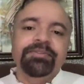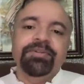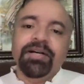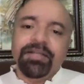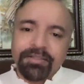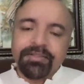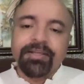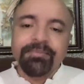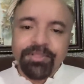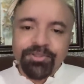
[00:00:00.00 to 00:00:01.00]
Earlier
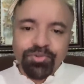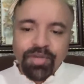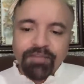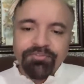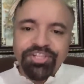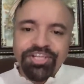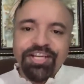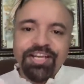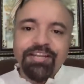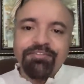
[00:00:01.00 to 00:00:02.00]
time, they used to have
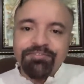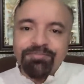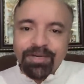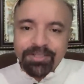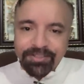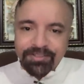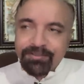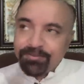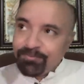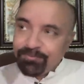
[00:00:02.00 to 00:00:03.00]
JKLF marking
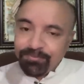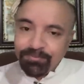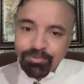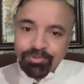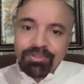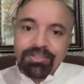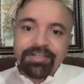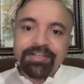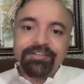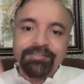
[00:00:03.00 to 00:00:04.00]
put on a
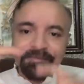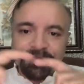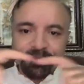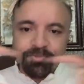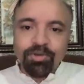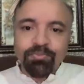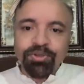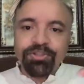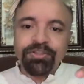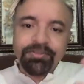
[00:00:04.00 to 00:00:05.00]
tree, a small
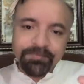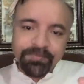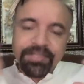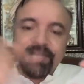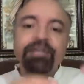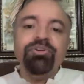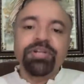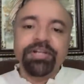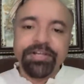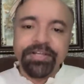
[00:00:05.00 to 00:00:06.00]
pointer nailed
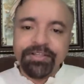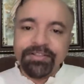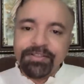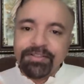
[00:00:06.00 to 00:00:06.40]
on a tree,